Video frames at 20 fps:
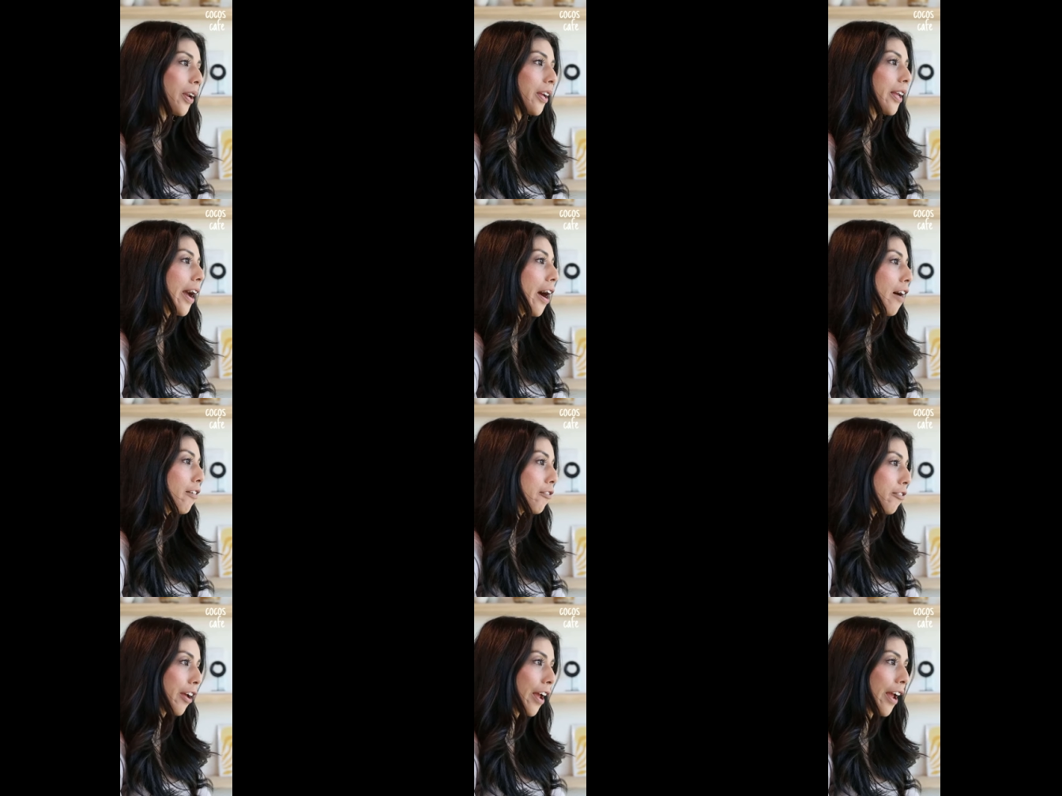a
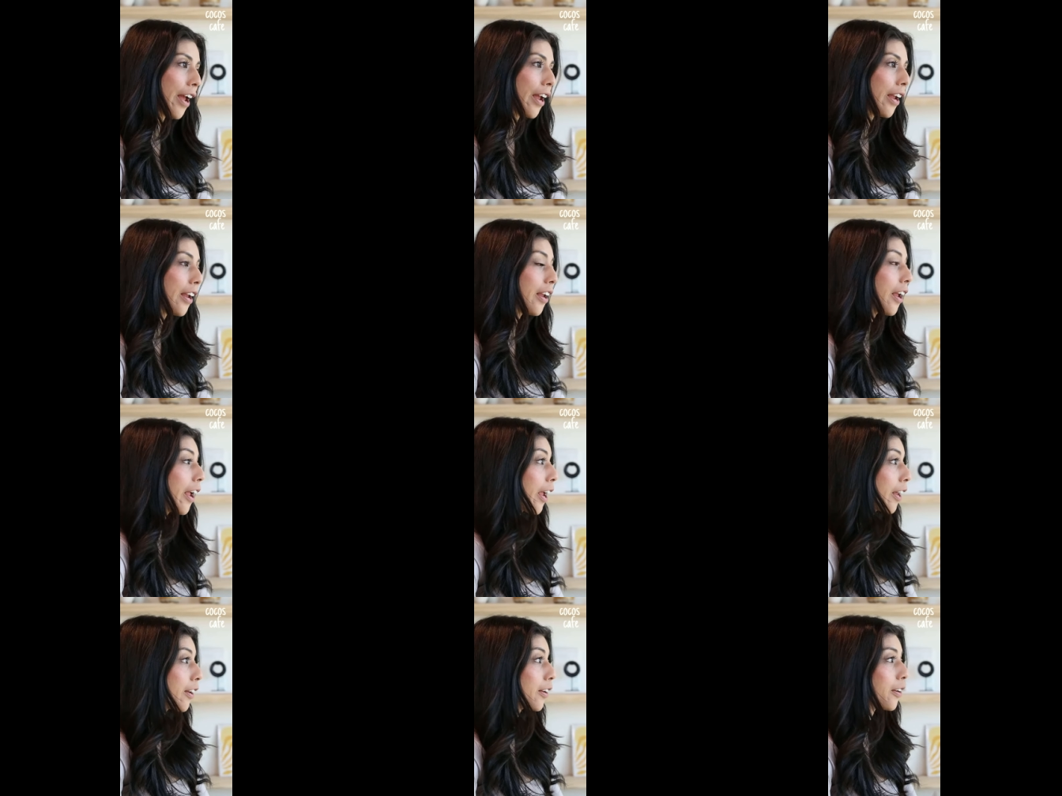cafe
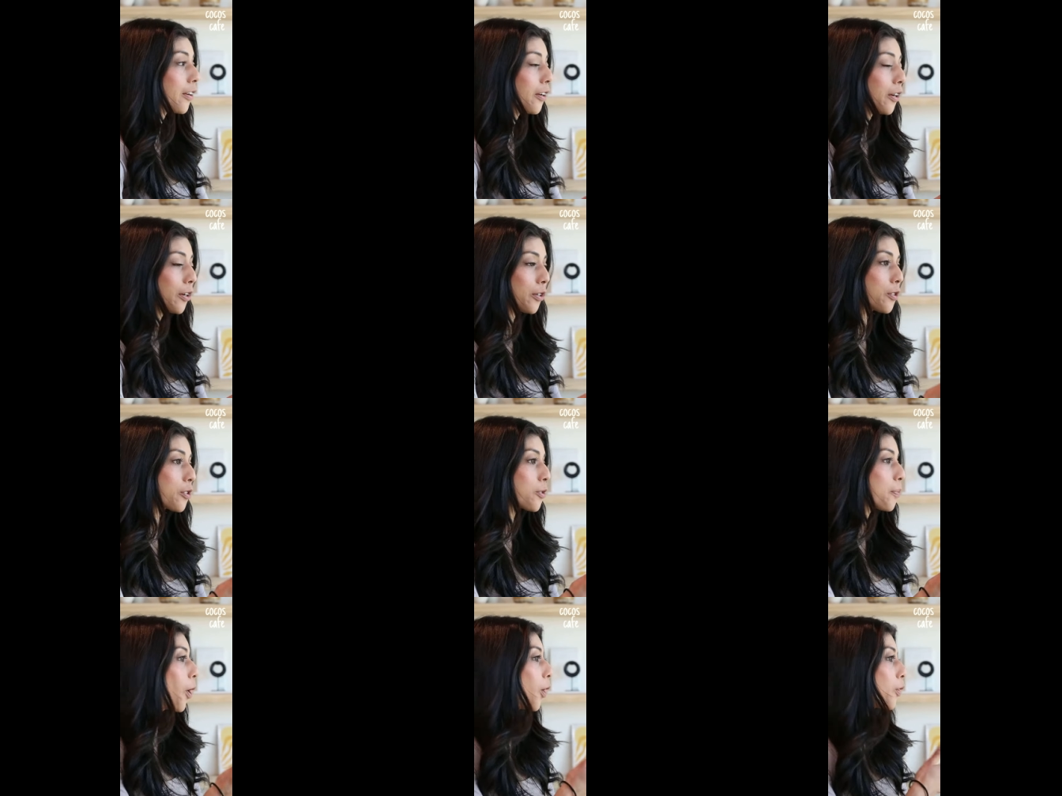and a
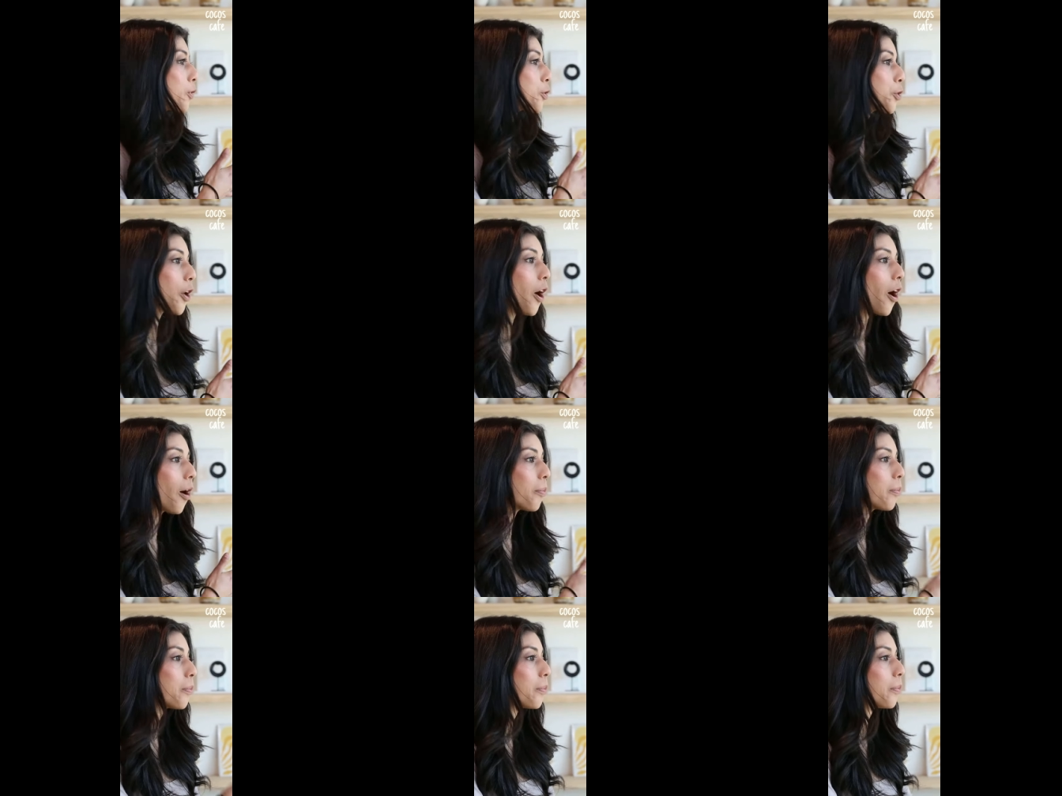small
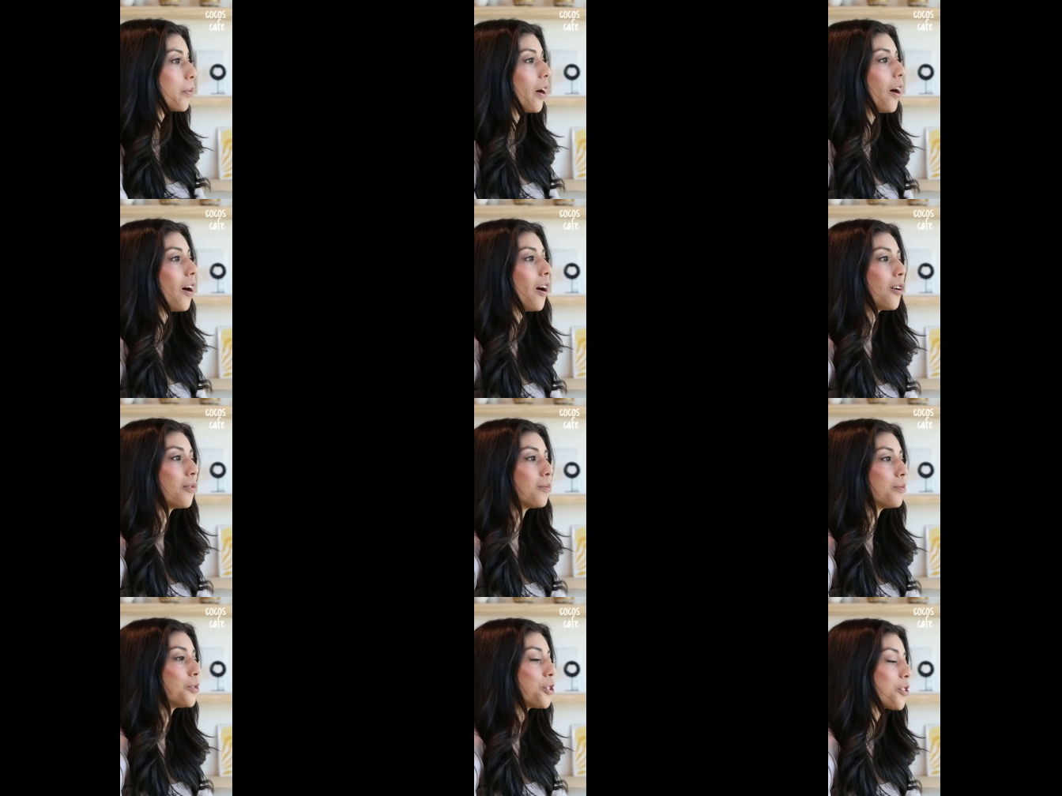shop,
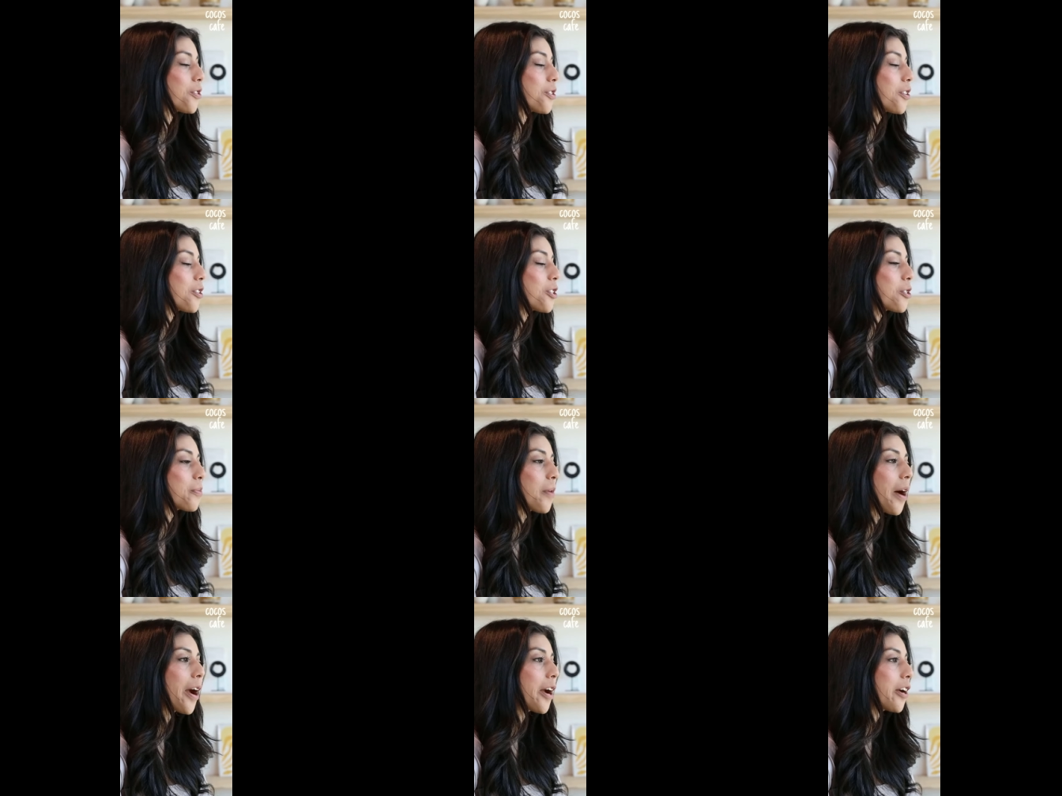um, just
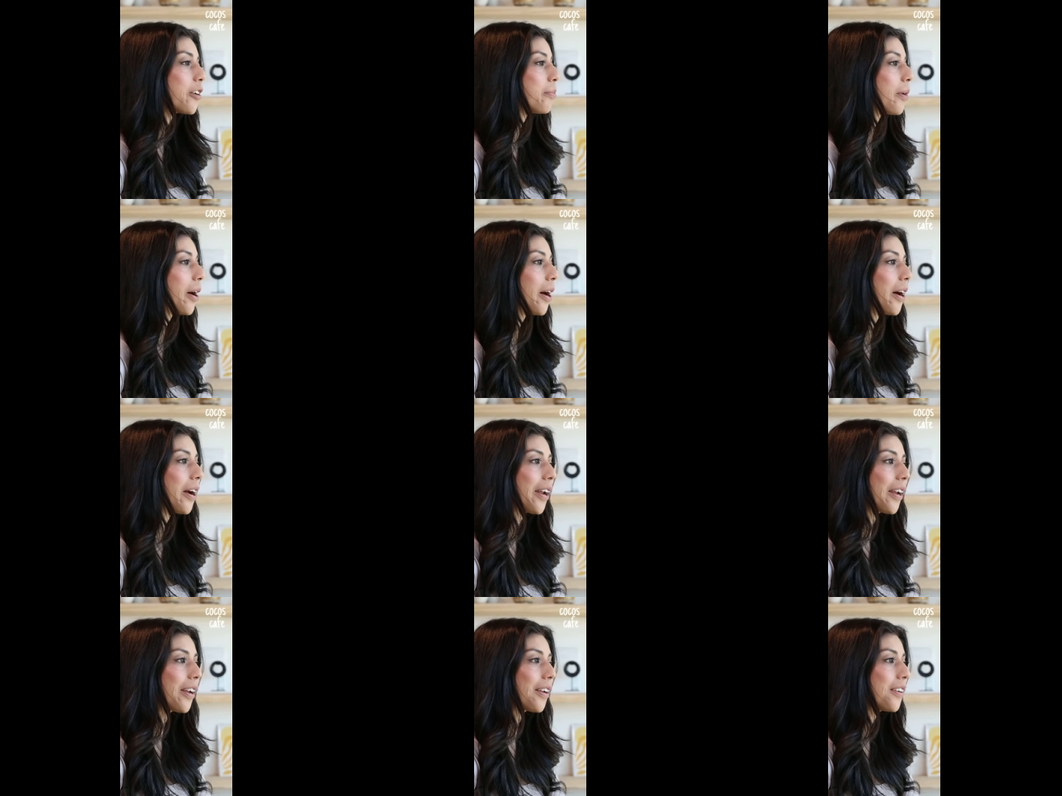inspired
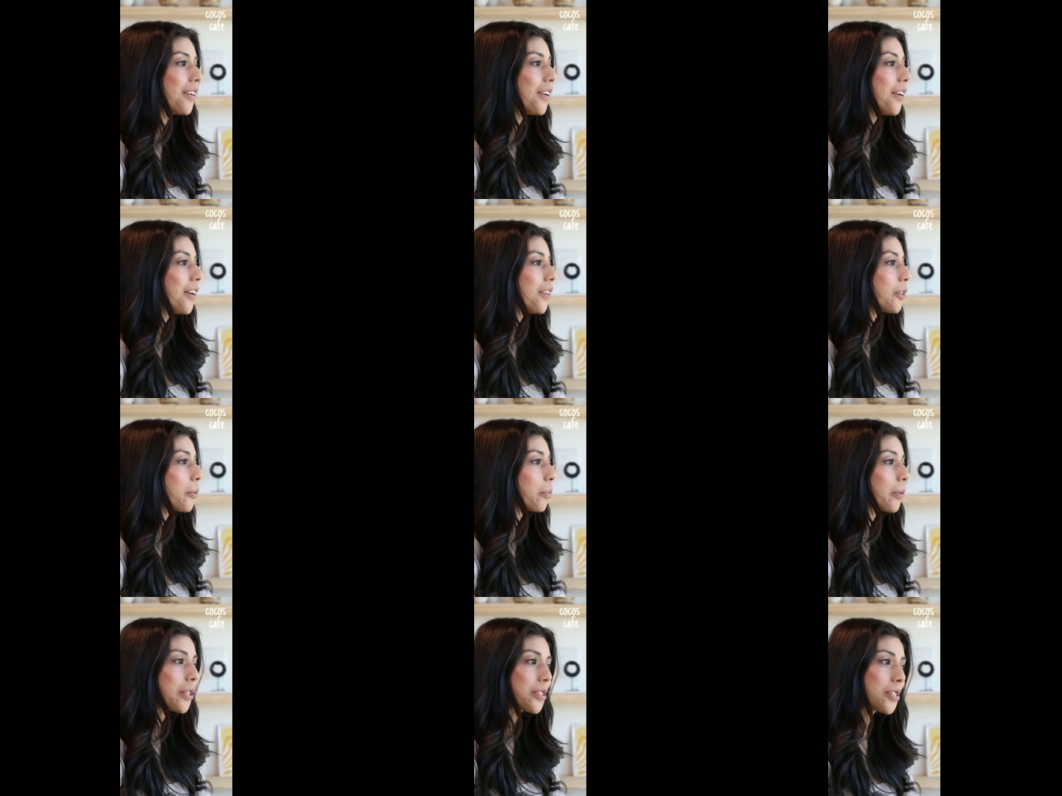by
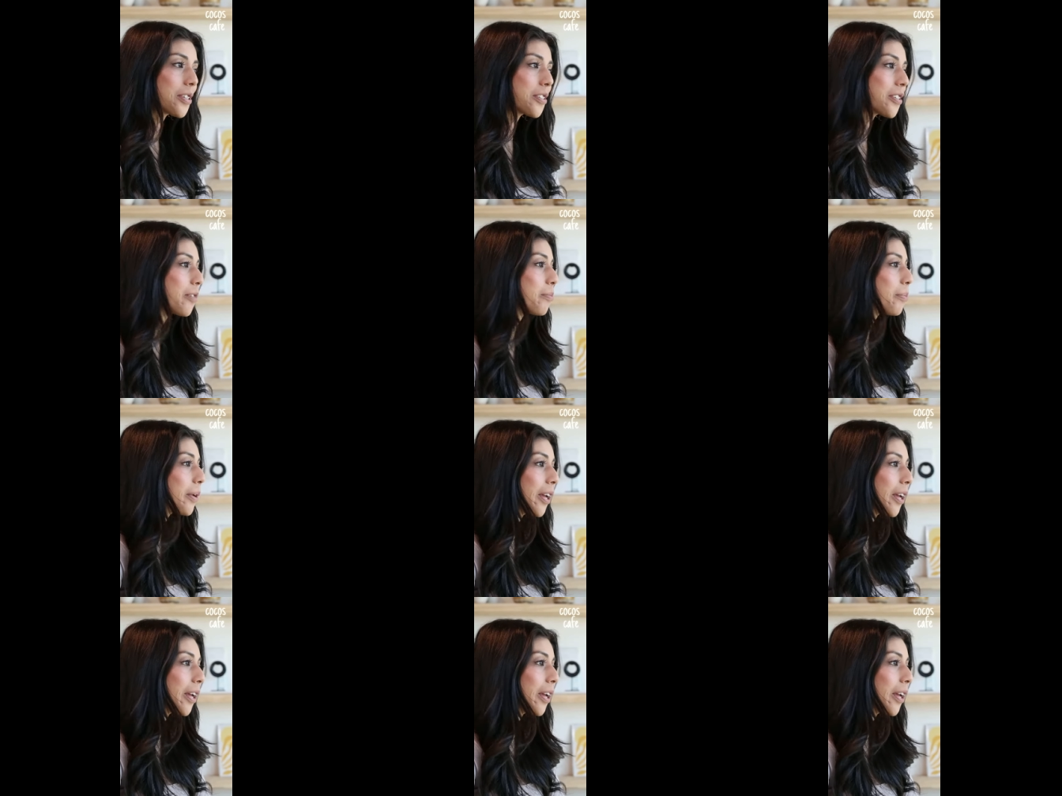the places I've